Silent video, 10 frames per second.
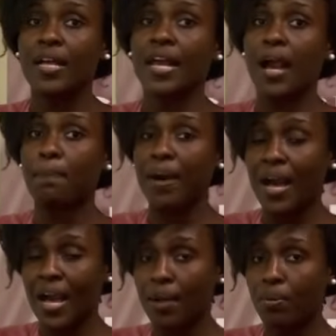
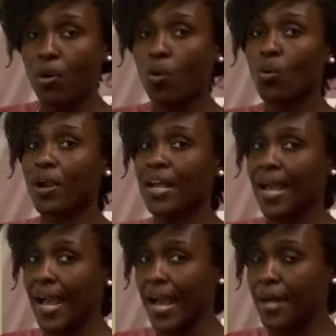Capable or
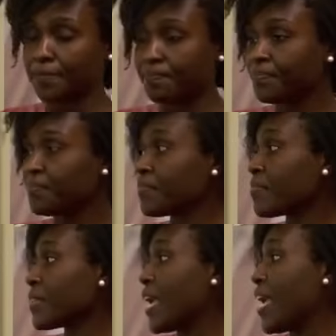ka.
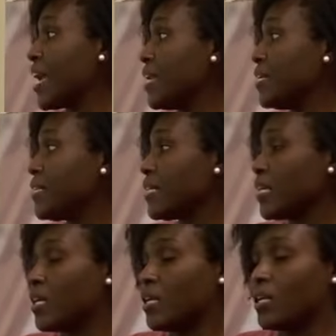And
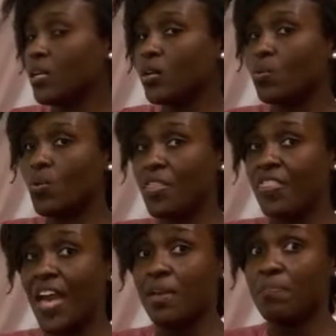with
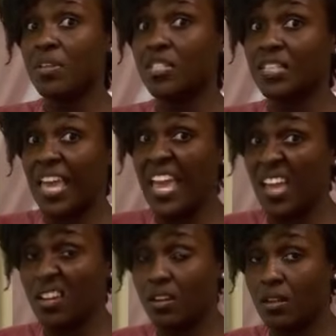that, it means
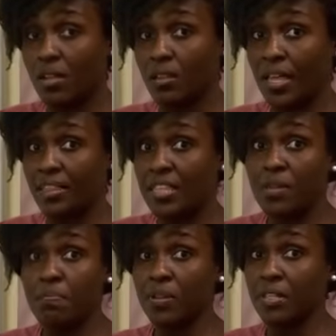can, like the
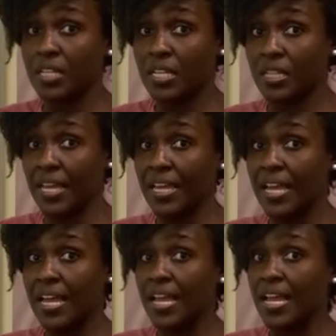ability. Like
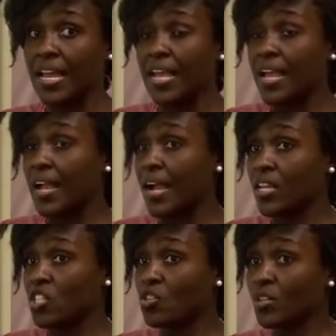
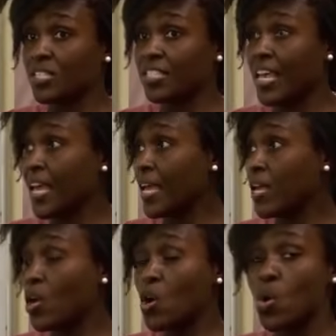you could say,